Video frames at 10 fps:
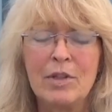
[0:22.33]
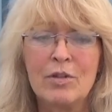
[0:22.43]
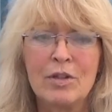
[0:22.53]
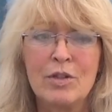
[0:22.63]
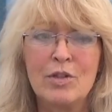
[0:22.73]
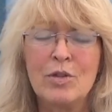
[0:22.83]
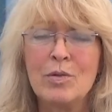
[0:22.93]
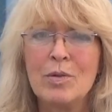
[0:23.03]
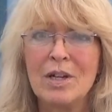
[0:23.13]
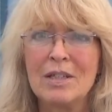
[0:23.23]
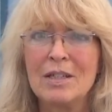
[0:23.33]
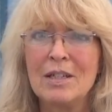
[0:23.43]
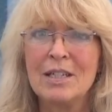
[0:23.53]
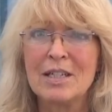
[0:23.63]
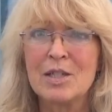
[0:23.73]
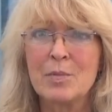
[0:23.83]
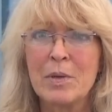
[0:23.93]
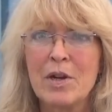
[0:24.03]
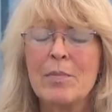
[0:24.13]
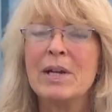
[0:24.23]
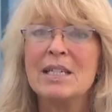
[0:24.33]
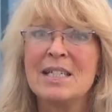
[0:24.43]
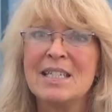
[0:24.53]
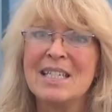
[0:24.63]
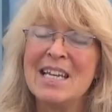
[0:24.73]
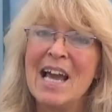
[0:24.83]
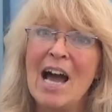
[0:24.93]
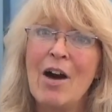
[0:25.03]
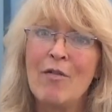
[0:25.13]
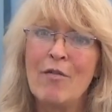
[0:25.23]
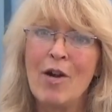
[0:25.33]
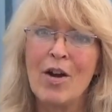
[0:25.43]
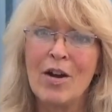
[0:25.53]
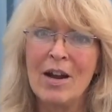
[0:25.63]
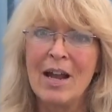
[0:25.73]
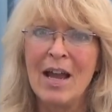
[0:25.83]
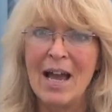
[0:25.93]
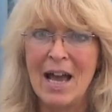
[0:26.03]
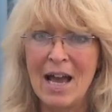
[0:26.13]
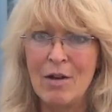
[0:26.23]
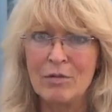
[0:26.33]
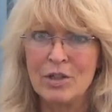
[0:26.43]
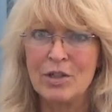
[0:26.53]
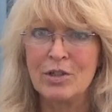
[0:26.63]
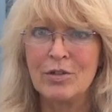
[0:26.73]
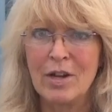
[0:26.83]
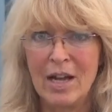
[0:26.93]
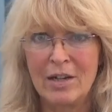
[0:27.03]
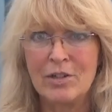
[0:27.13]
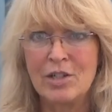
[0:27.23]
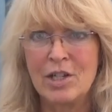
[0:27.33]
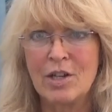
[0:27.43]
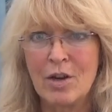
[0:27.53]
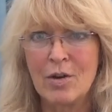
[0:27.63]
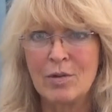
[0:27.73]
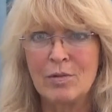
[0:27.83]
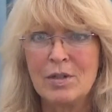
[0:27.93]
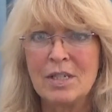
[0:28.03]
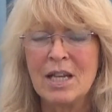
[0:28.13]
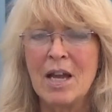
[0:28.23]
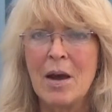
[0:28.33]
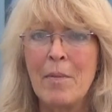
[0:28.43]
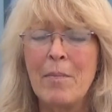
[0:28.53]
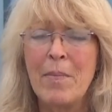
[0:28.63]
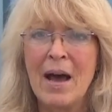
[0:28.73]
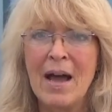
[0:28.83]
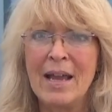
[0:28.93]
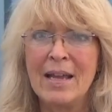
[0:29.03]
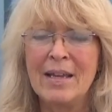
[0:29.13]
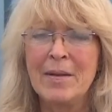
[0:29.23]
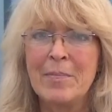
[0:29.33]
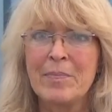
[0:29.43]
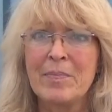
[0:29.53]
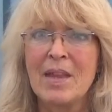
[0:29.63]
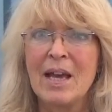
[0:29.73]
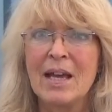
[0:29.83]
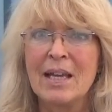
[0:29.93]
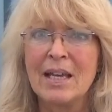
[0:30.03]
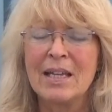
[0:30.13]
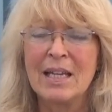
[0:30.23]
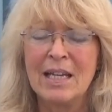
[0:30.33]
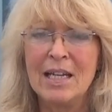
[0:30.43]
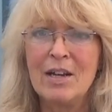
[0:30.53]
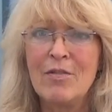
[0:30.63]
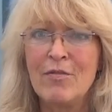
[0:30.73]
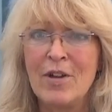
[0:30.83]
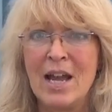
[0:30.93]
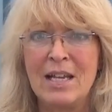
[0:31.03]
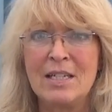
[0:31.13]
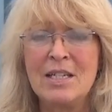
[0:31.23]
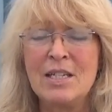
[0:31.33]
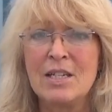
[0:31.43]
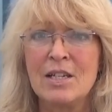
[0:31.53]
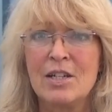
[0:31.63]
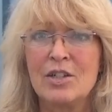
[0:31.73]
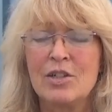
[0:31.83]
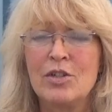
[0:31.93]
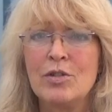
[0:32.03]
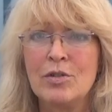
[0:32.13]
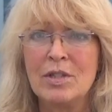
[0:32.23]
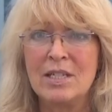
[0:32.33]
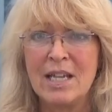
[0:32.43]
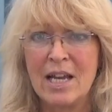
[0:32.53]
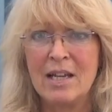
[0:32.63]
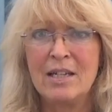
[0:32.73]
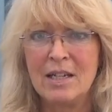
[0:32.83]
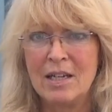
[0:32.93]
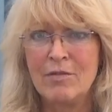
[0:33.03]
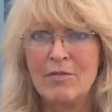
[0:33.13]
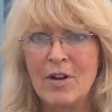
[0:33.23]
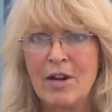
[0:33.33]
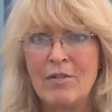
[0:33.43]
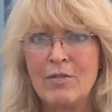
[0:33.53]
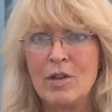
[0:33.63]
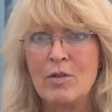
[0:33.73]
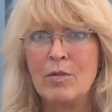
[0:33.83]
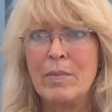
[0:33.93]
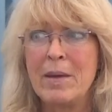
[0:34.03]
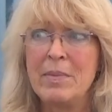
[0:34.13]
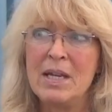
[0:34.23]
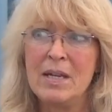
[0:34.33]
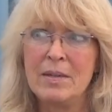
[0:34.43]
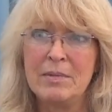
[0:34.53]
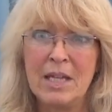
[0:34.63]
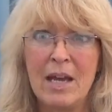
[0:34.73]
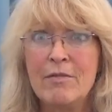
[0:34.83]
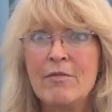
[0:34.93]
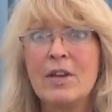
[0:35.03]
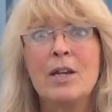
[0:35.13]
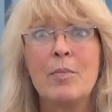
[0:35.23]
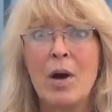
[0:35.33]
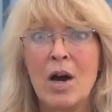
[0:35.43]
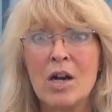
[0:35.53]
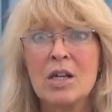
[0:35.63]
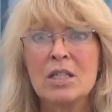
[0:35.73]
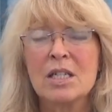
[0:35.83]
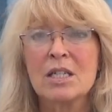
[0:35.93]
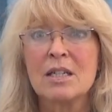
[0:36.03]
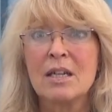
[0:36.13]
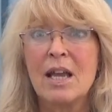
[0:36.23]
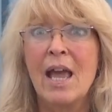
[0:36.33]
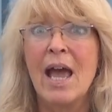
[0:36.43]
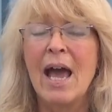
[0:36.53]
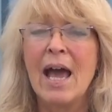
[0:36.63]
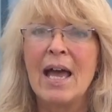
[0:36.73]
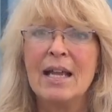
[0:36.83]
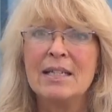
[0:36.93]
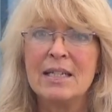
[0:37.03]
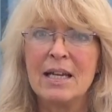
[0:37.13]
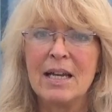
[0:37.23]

You can do a little experiment to see how far out your energy goes by getting a friend to stand in front of you maybe 10 feet apart and